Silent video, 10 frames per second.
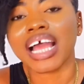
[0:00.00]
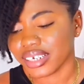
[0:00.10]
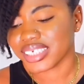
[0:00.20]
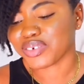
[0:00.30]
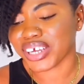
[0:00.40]

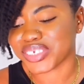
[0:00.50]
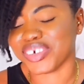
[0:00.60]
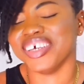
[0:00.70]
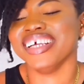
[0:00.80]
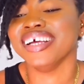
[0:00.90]
This
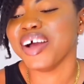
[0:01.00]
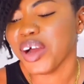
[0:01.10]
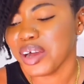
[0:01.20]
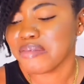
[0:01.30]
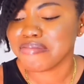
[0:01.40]
question,
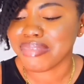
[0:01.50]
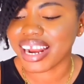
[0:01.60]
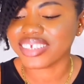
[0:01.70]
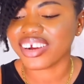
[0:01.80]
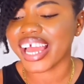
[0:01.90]
my
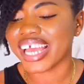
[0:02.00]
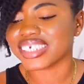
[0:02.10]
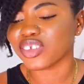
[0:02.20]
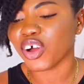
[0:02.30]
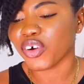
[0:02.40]
natural hair
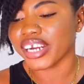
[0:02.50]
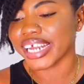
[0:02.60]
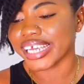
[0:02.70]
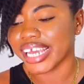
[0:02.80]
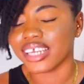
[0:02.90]
is not
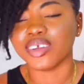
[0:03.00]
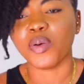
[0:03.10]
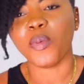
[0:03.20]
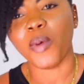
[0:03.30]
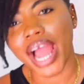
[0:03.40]
growing again.
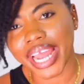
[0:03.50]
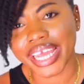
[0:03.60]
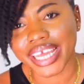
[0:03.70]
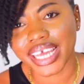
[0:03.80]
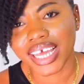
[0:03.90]
Why?